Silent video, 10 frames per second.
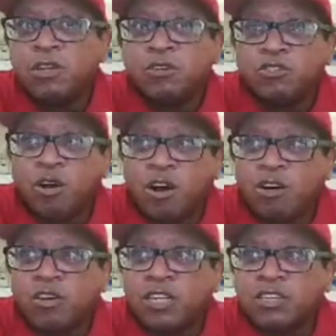So,
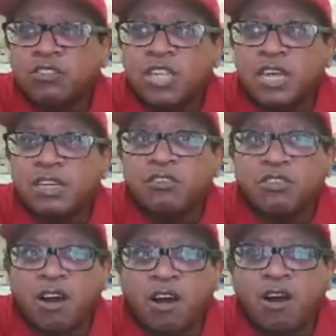all of these things
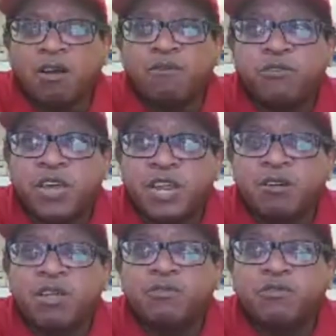are
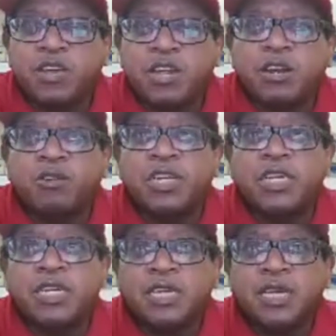very,
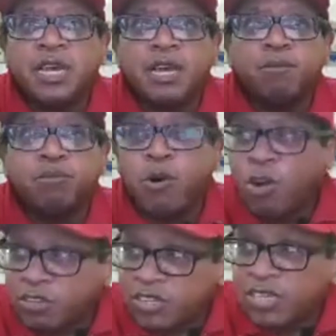very
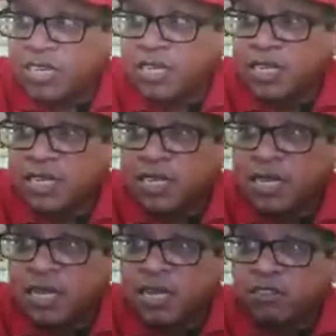important.
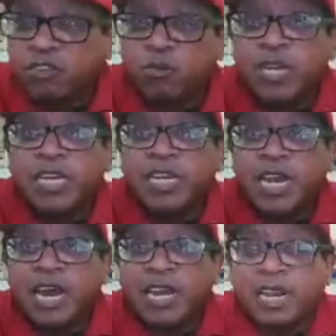So, we
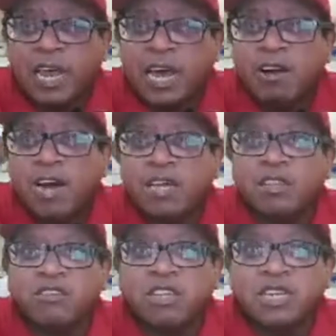cannot allow
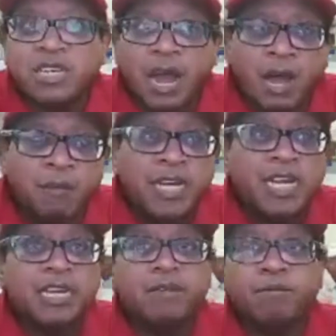others to
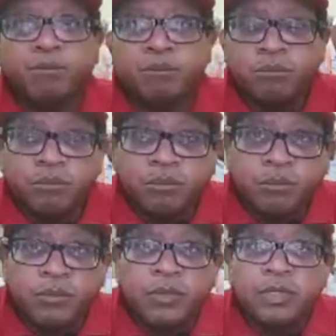dominate
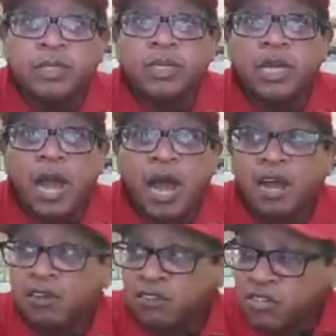
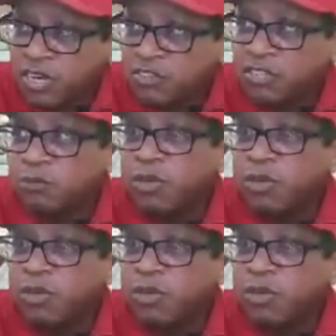our discussion.